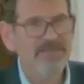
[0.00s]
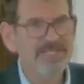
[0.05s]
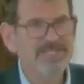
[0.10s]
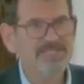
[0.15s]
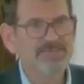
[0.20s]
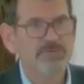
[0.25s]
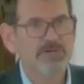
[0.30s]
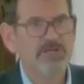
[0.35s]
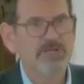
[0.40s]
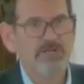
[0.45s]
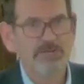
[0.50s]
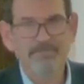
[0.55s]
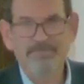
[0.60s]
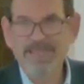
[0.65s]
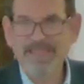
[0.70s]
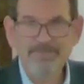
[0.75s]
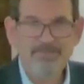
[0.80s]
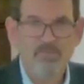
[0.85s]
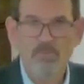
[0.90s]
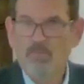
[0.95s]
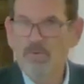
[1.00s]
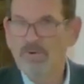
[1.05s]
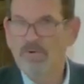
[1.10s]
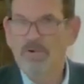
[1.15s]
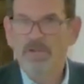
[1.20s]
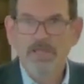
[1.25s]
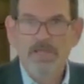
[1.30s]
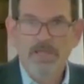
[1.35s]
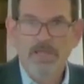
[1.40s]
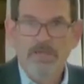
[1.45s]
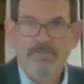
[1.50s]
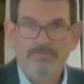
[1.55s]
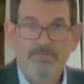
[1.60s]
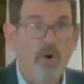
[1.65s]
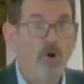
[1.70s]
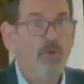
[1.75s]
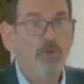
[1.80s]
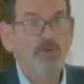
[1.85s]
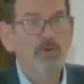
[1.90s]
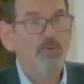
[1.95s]
Israel, and people were
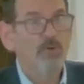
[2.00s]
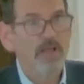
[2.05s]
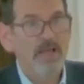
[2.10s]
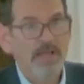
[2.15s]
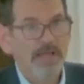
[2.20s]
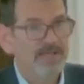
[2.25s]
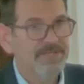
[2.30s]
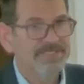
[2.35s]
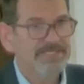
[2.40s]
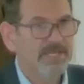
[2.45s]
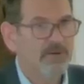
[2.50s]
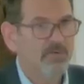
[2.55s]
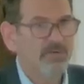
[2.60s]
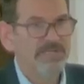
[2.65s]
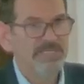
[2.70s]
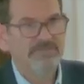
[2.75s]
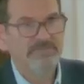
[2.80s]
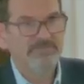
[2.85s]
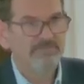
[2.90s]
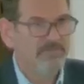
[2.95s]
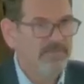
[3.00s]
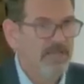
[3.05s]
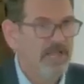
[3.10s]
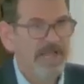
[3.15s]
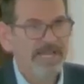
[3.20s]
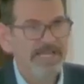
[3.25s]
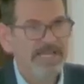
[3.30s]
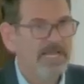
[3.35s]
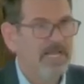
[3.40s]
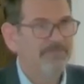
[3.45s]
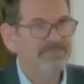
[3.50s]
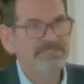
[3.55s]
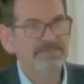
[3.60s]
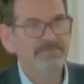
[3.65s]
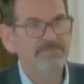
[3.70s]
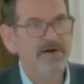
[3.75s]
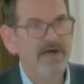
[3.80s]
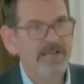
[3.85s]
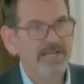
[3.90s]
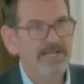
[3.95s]
polarized. They were lining up,
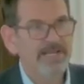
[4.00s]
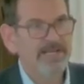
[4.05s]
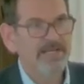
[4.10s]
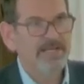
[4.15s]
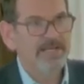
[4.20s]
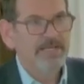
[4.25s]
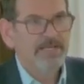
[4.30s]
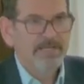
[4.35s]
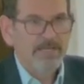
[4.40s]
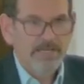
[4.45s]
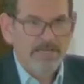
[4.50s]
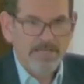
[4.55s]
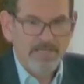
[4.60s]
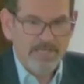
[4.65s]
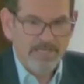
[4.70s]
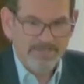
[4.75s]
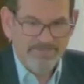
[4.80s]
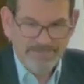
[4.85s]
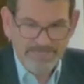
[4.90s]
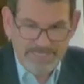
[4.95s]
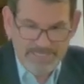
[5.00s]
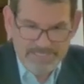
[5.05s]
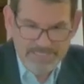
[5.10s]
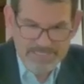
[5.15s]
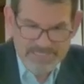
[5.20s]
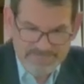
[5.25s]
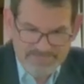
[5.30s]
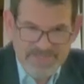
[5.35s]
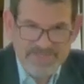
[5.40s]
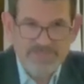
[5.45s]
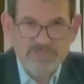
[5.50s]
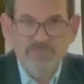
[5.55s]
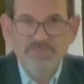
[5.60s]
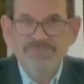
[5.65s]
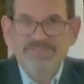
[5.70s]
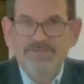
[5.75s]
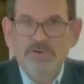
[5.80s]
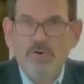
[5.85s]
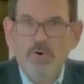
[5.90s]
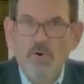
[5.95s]
dividing the
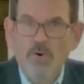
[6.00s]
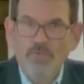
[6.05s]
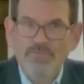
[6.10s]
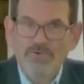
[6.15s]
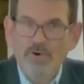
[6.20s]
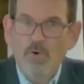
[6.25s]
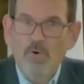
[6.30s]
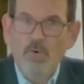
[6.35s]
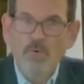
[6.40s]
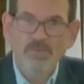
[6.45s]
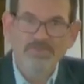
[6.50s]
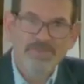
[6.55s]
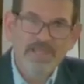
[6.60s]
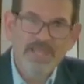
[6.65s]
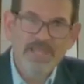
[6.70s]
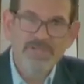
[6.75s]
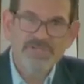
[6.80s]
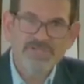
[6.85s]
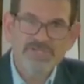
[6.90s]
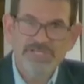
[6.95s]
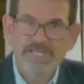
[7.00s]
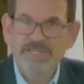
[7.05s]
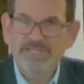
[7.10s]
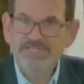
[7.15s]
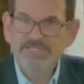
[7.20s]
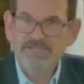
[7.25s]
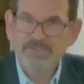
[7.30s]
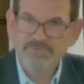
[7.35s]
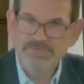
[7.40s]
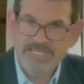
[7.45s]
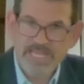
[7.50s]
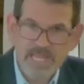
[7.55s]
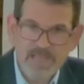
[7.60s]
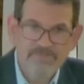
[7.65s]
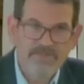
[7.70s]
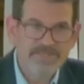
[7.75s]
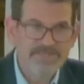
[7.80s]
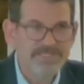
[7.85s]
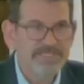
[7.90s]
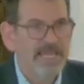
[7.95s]
individuals, the whole nation into
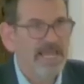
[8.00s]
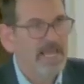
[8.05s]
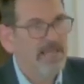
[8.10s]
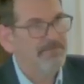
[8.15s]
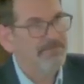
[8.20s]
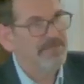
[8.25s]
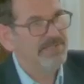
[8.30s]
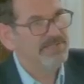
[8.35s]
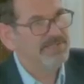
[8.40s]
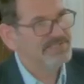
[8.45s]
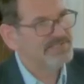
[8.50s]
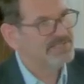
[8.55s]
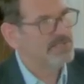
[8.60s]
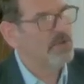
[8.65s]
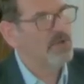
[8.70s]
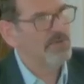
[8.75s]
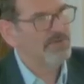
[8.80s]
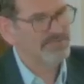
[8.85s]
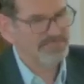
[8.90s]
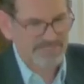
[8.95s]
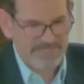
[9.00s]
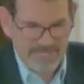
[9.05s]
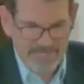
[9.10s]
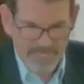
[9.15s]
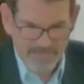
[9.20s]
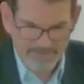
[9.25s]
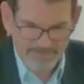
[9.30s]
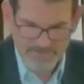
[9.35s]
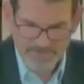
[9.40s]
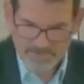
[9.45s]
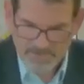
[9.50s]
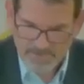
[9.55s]
David's camp, into Saul's camp.